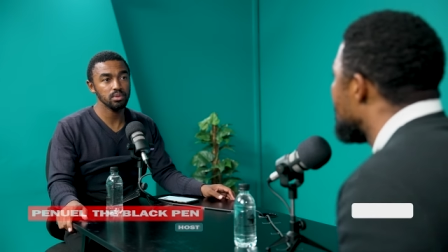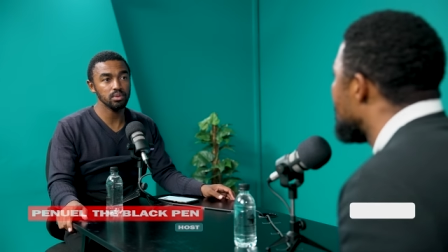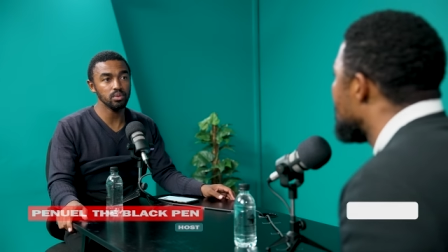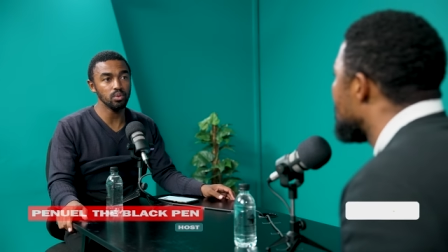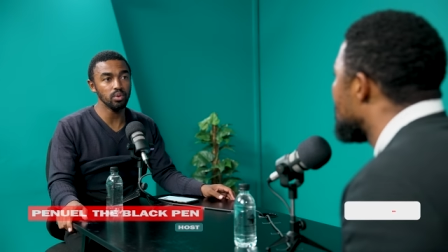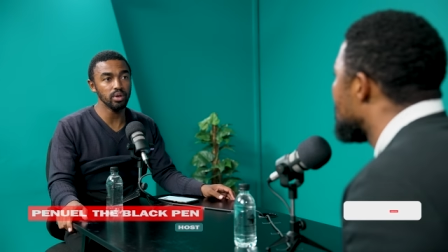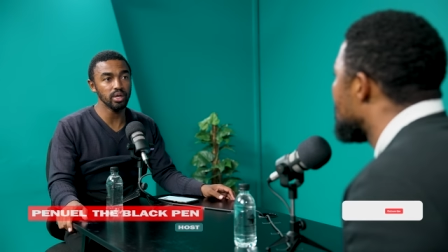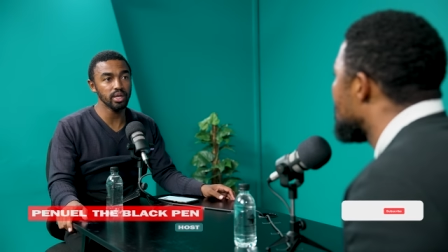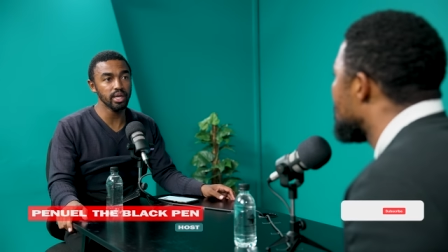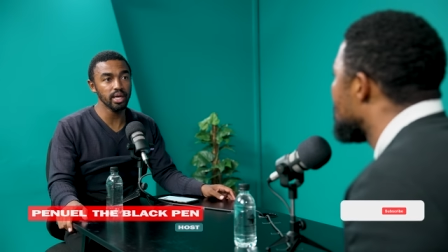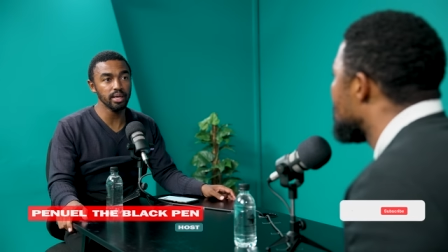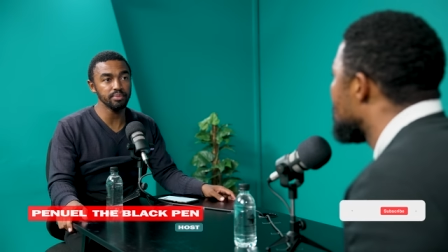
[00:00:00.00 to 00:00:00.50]

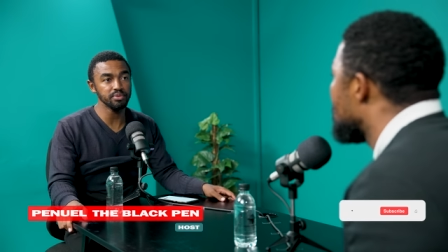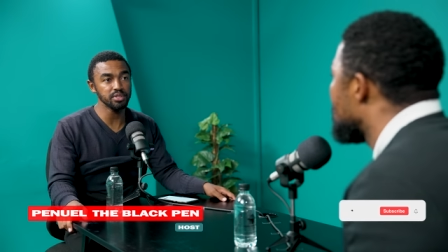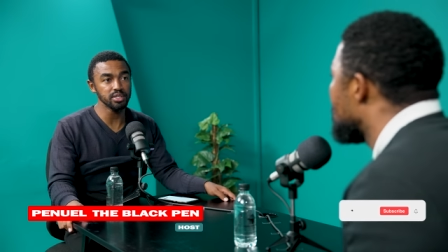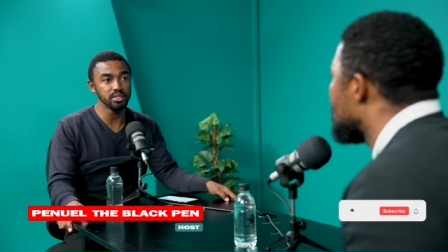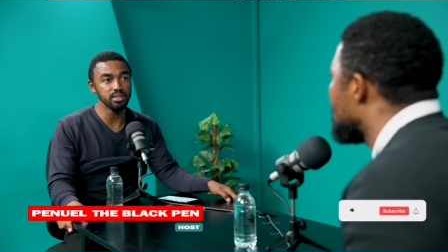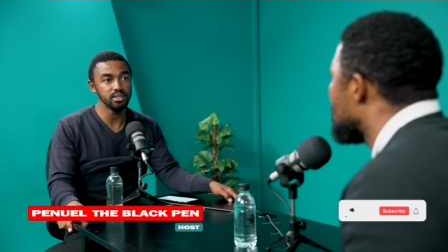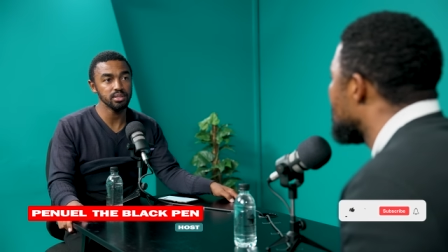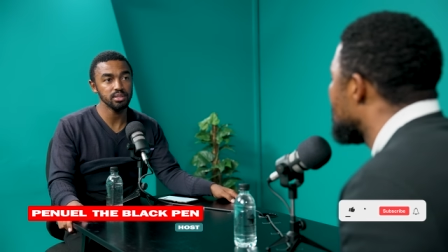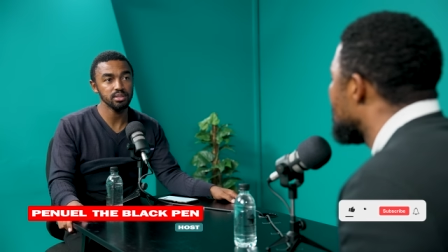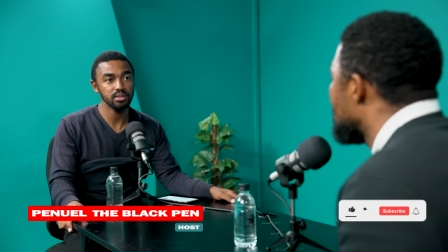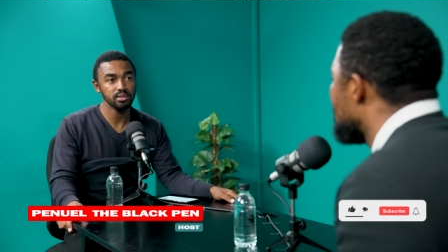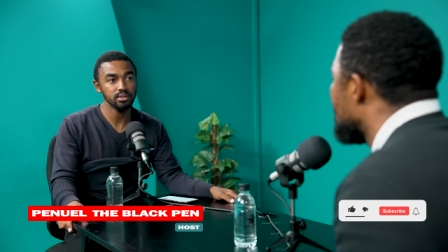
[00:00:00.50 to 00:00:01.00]
we're
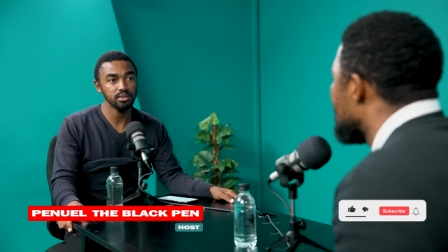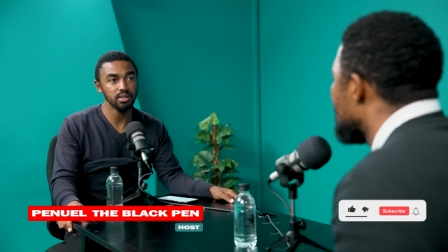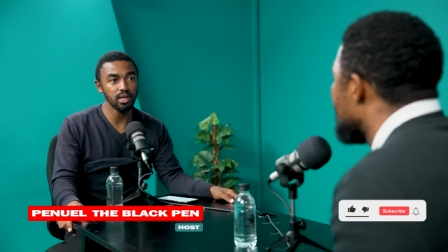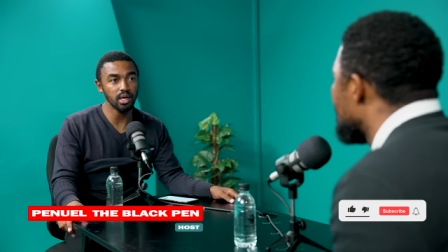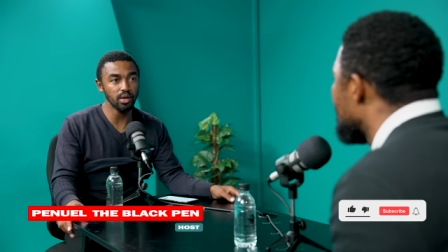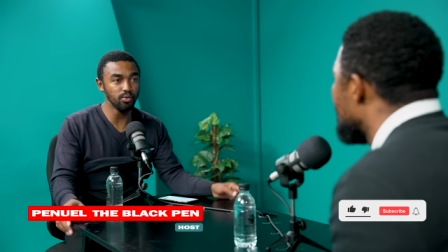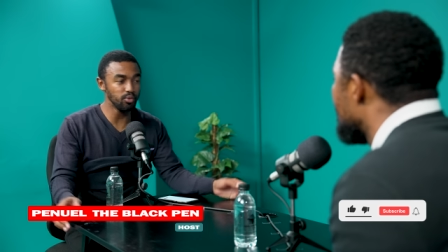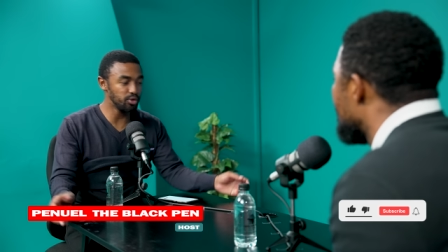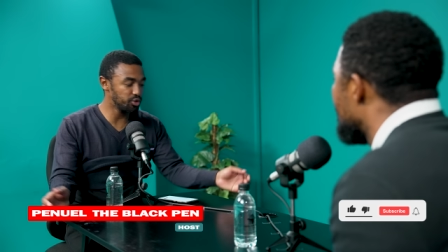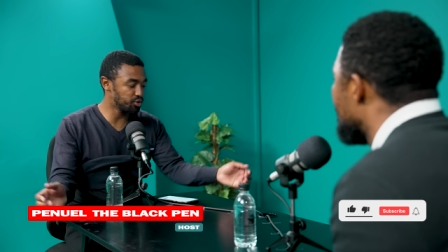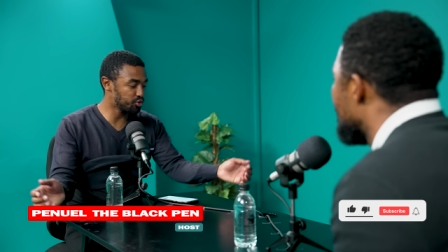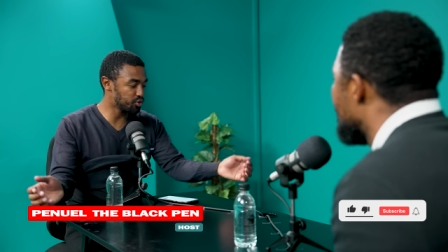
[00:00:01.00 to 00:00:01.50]
captured
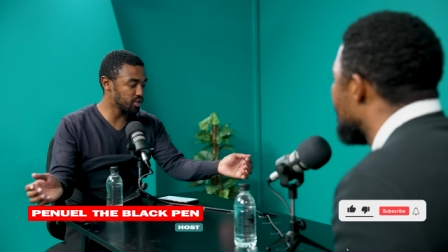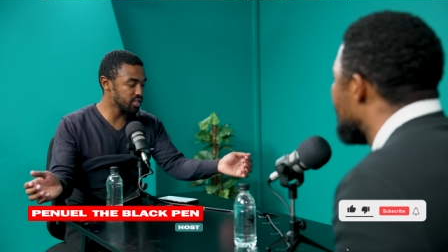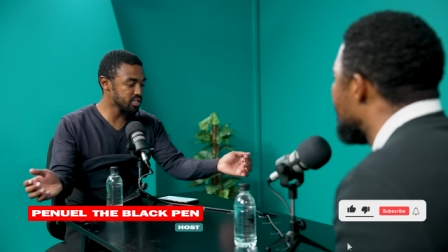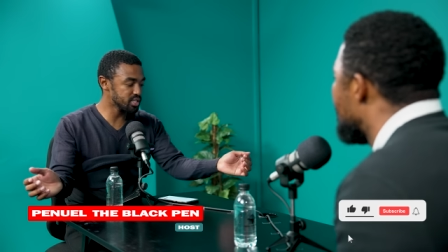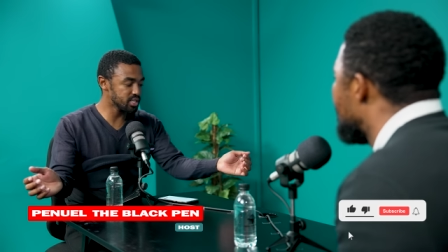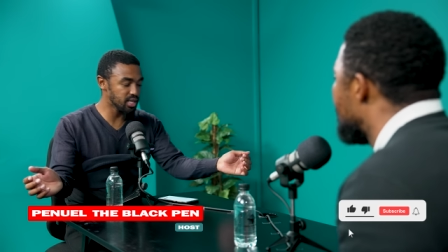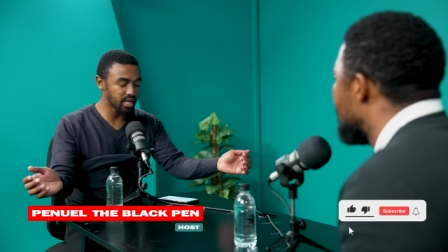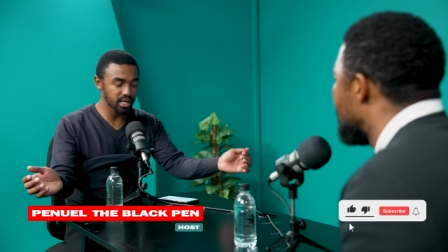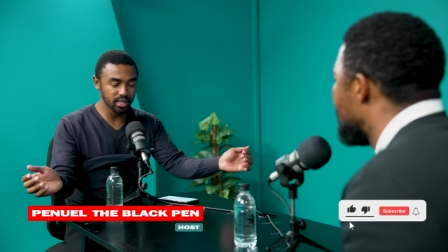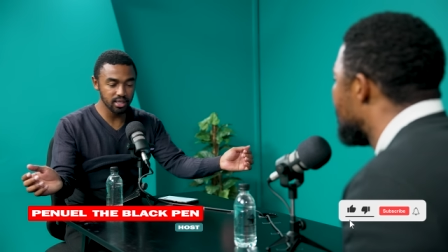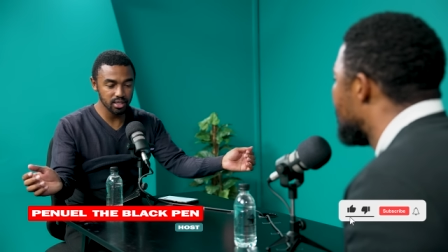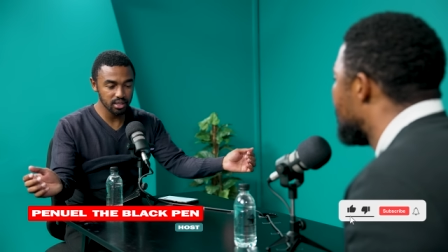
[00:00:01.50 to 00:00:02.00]
and we
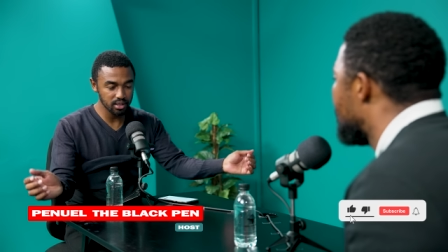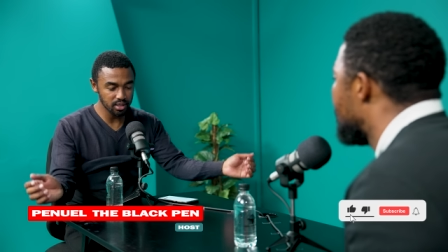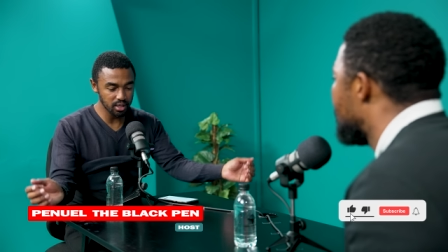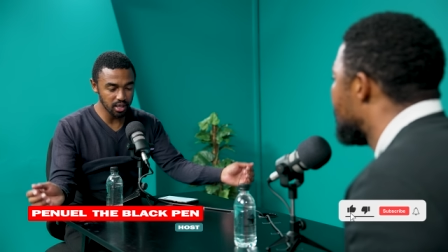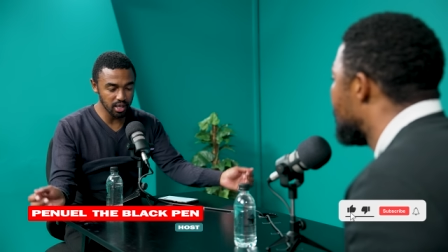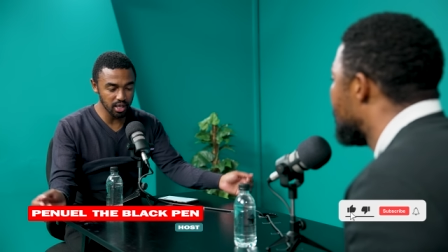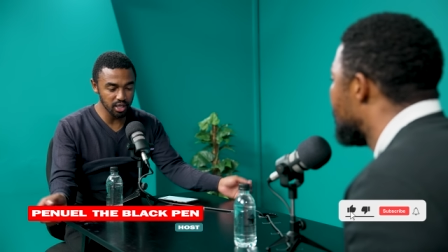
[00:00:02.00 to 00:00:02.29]
dress like